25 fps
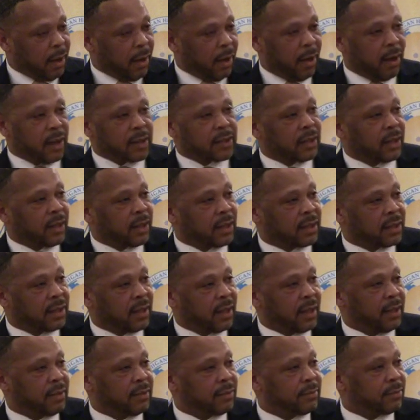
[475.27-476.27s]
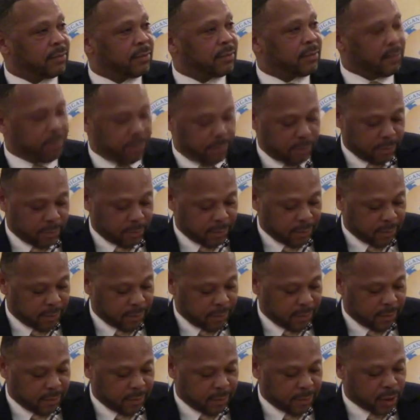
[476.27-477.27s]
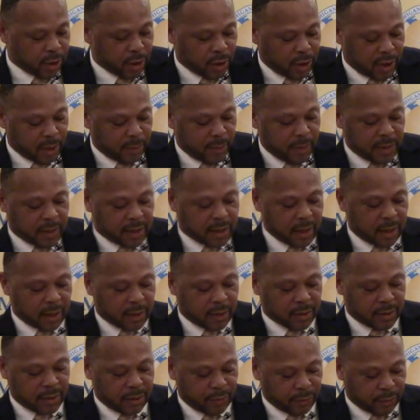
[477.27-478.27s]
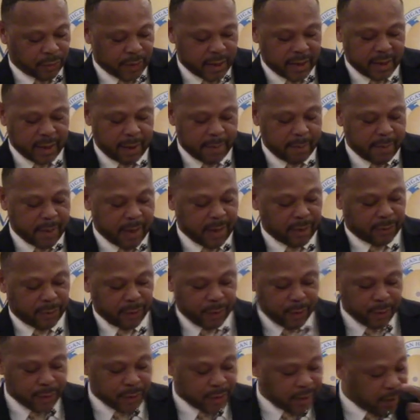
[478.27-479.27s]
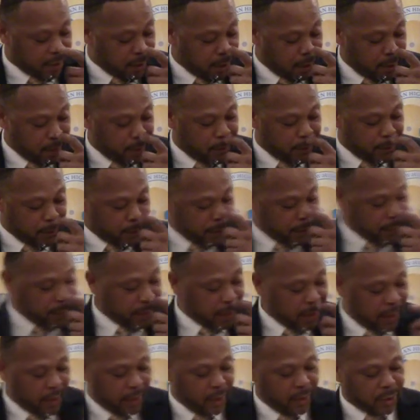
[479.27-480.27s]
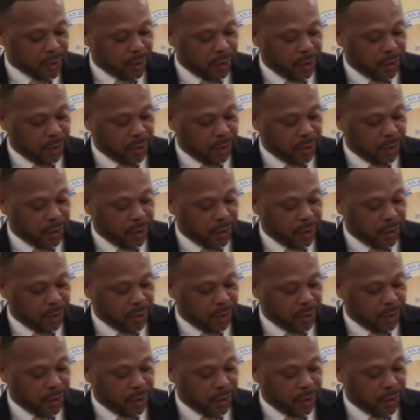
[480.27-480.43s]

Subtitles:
Also, I'd like to thank Mr. Jimmy Suttles, a friend I met years ago. He's